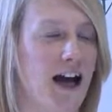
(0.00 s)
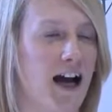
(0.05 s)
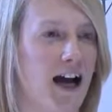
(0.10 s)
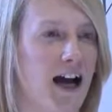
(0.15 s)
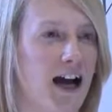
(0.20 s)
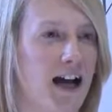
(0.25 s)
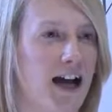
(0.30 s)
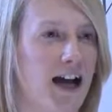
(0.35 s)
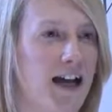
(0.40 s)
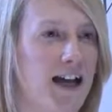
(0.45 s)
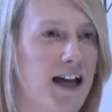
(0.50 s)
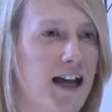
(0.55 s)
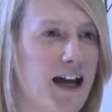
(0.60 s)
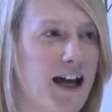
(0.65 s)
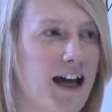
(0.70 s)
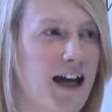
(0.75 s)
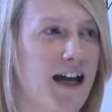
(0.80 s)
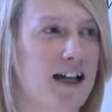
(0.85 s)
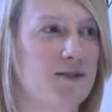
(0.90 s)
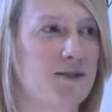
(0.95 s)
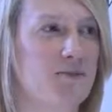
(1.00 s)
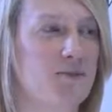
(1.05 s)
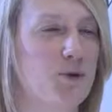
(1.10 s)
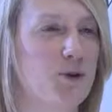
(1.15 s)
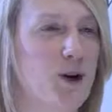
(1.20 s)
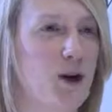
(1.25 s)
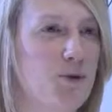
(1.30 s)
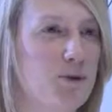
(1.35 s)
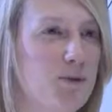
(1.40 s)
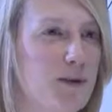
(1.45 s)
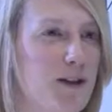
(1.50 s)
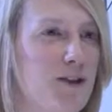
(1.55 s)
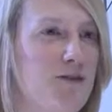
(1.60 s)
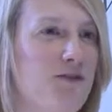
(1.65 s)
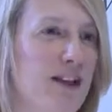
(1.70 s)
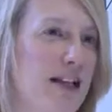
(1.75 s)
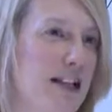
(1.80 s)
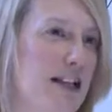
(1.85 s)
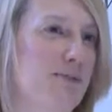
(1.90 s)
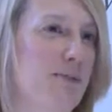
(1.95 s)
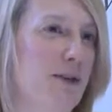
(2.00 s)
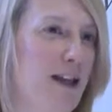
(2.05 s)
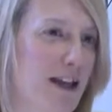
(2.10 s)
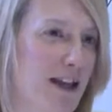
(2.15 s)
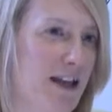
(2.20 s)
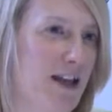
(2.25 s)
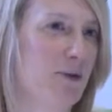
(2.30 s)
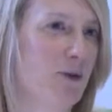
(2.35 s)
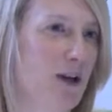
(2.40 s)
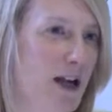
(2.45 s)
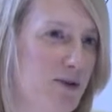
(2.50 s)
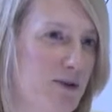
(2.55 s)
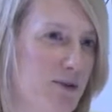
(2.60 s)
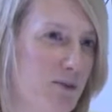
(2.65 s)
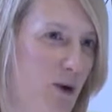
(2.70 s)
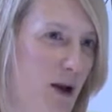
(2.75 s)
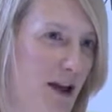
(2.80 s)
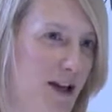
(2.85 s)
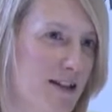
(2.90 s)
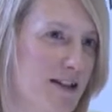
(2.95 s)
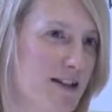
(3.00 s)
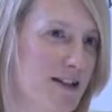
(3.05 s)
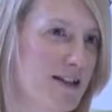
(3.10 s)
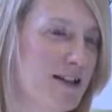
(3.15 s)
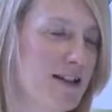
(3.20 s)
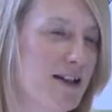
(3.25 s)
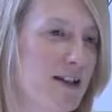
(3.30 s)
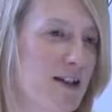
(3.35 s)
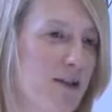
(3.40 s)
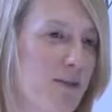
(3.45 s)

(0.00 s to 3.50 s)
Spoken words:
I had probably the feelings beginning when I was pregnant,